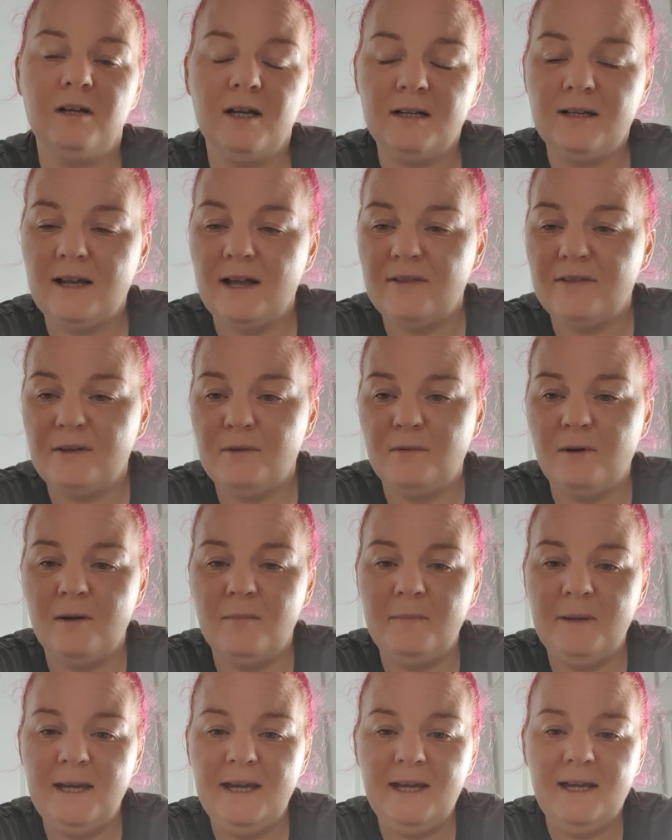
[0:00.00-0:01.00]
can't think what I
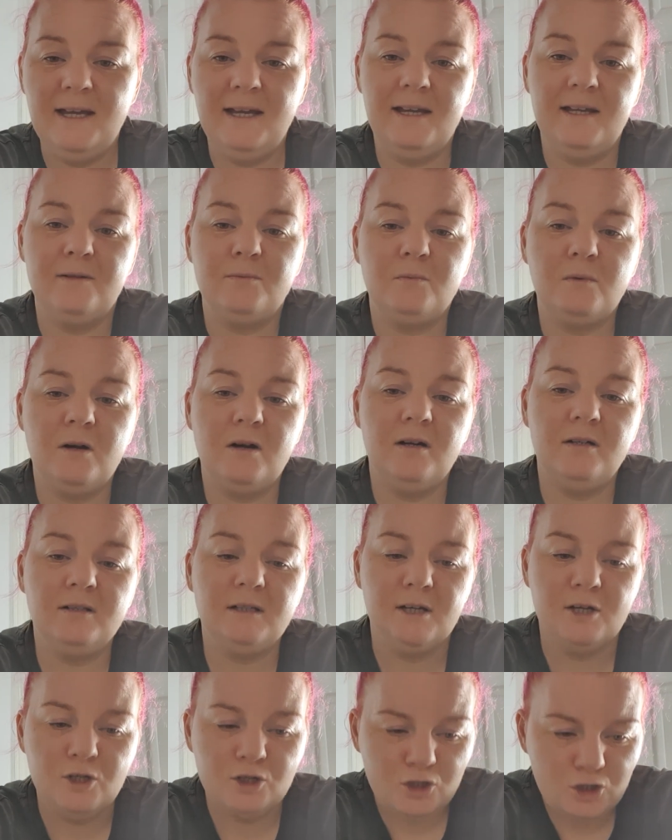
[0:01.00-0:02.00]
paid.
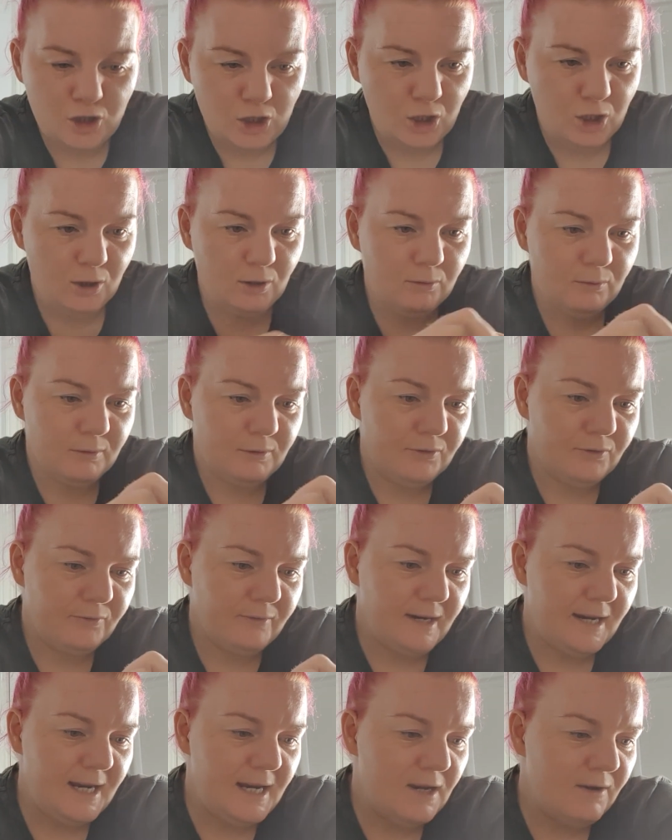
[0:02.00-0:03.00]
1, 2,
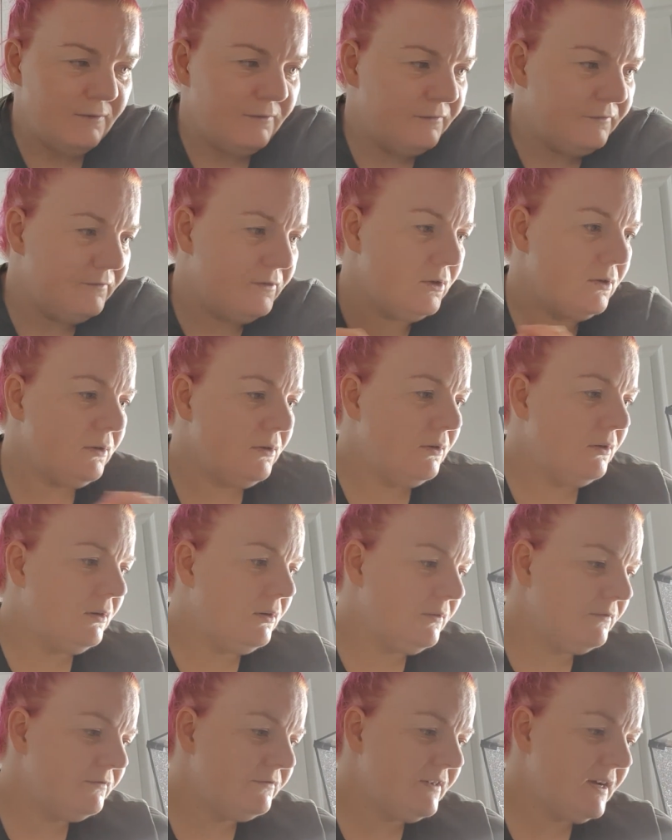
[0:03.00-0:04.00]
3,
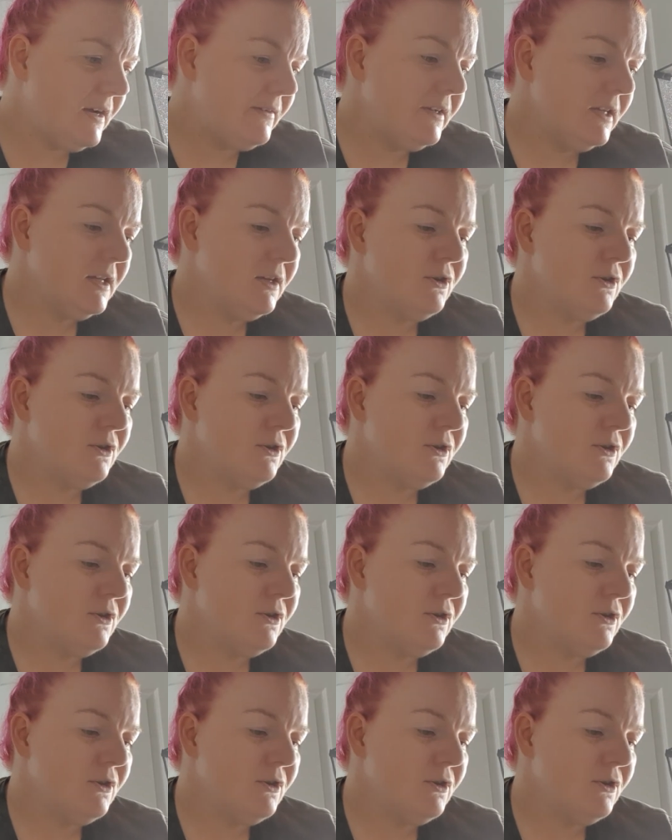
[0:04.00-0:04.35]
4, 5.